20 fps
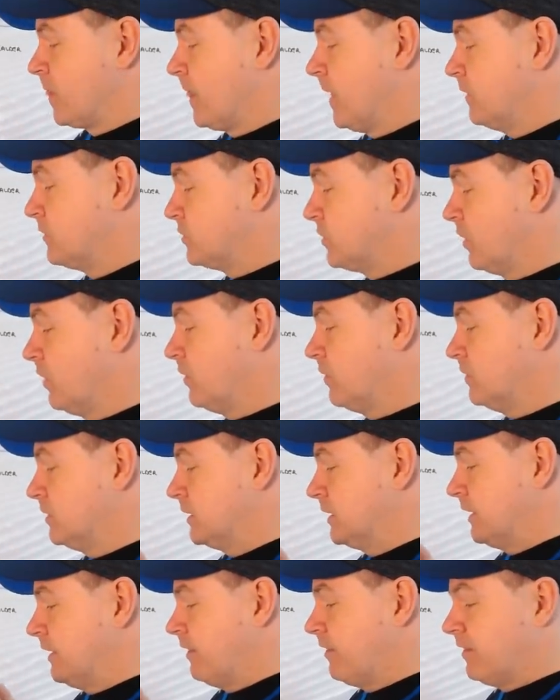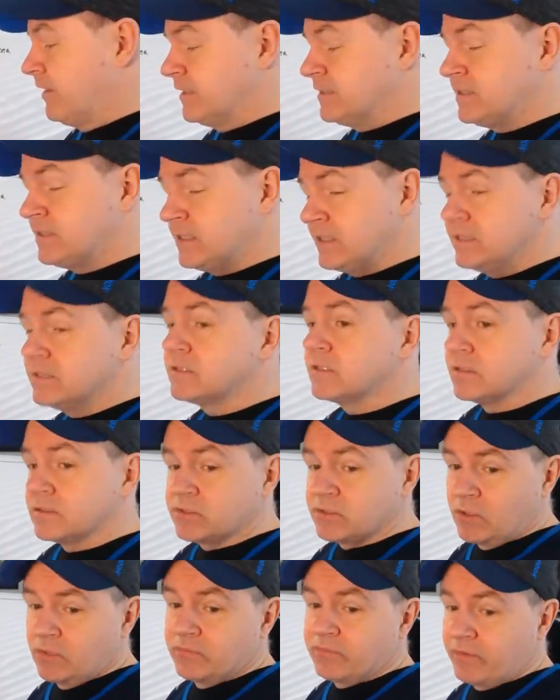So this season
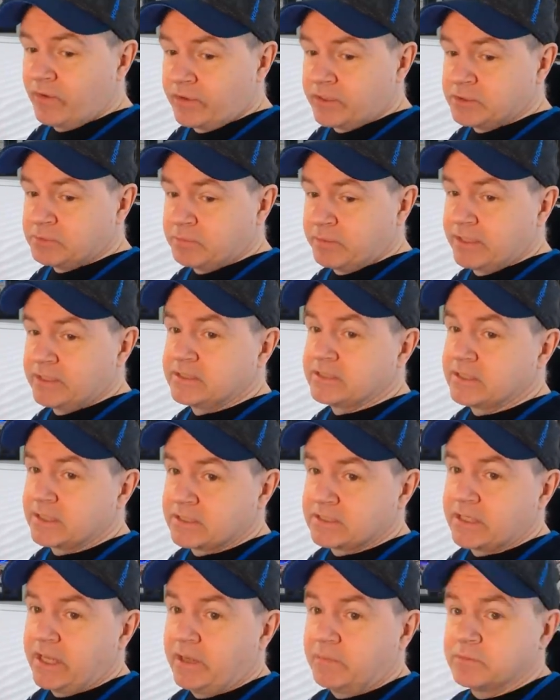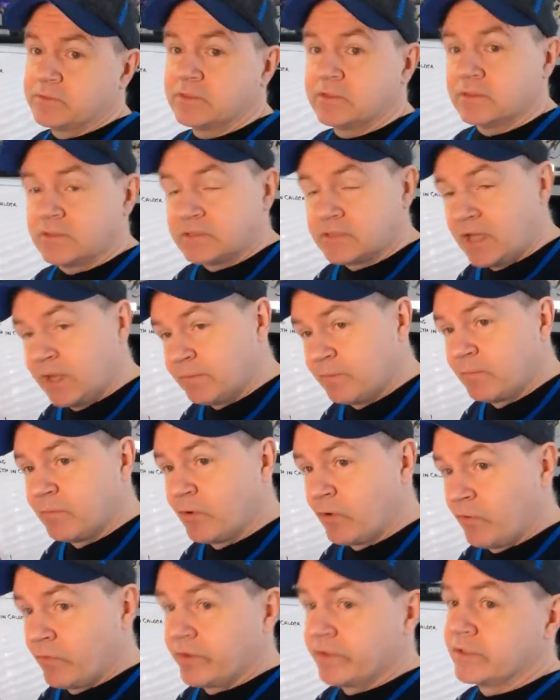so far he's played six games. At the time I'm
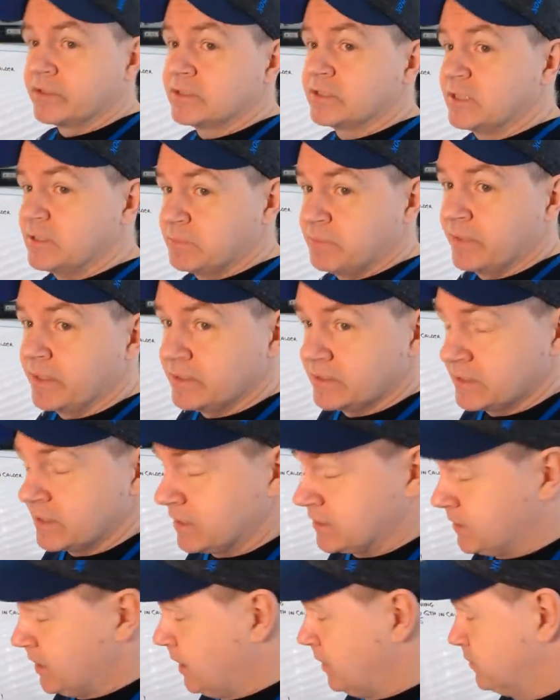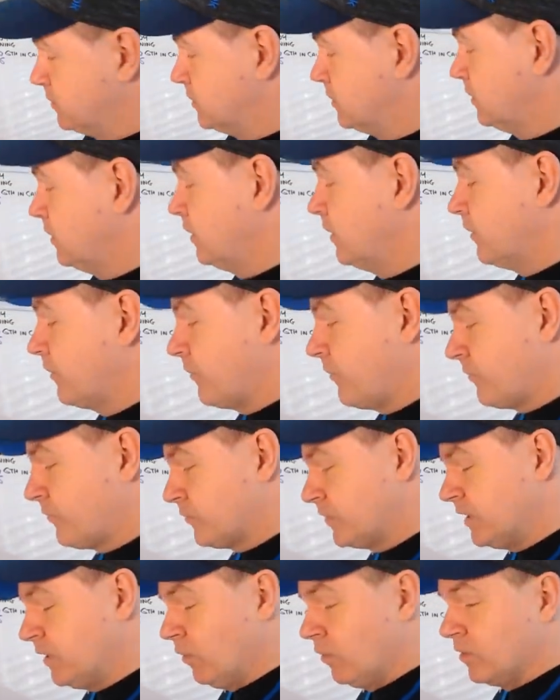recording this, he's played six games.
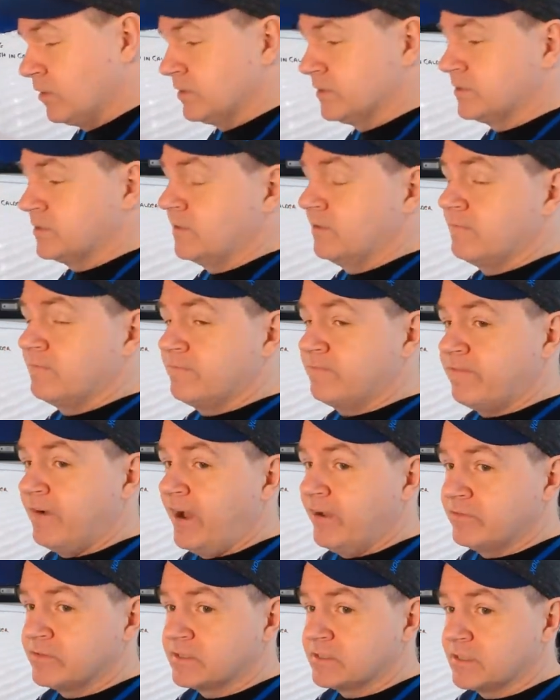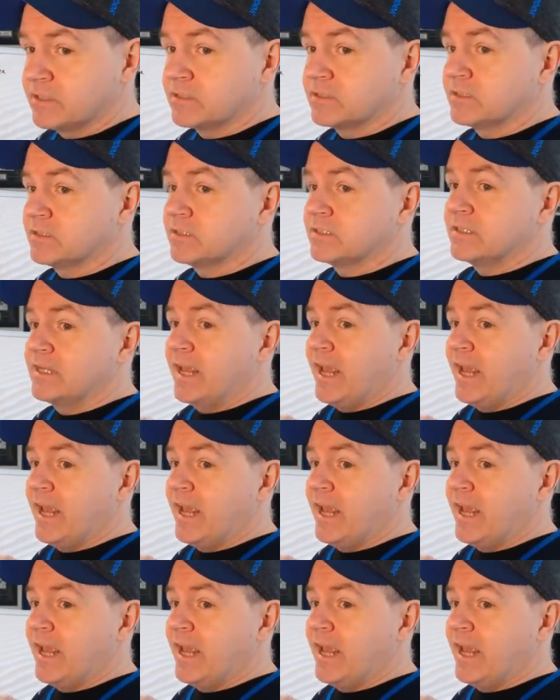Three goals, five assists,